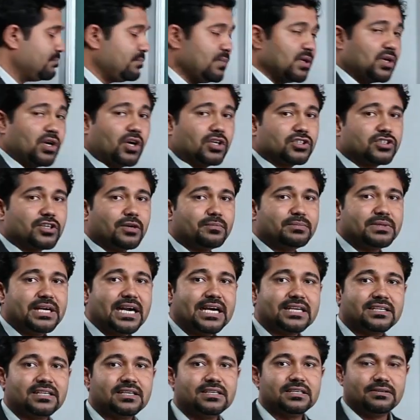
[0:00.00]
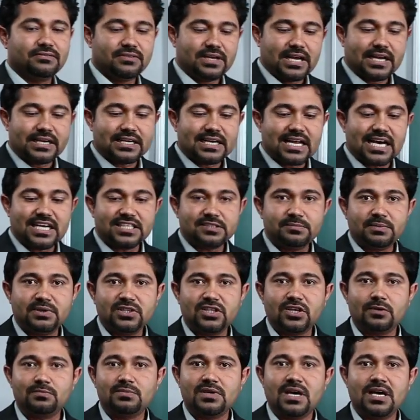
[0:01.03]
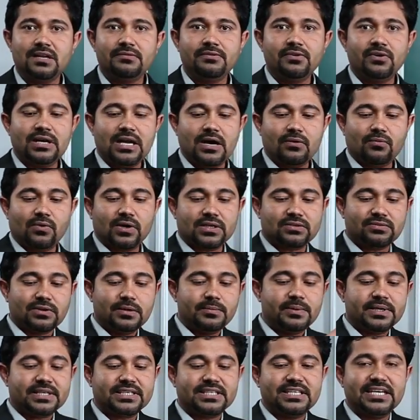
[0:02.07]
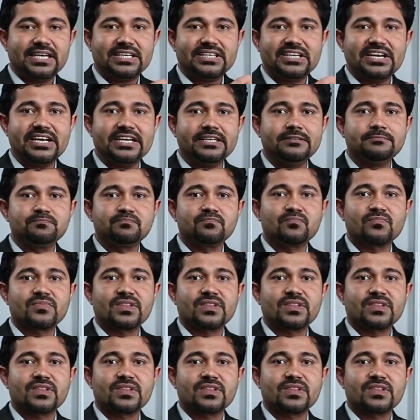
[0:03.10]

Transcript: Because of that enlargement of the alveoli, what will be created?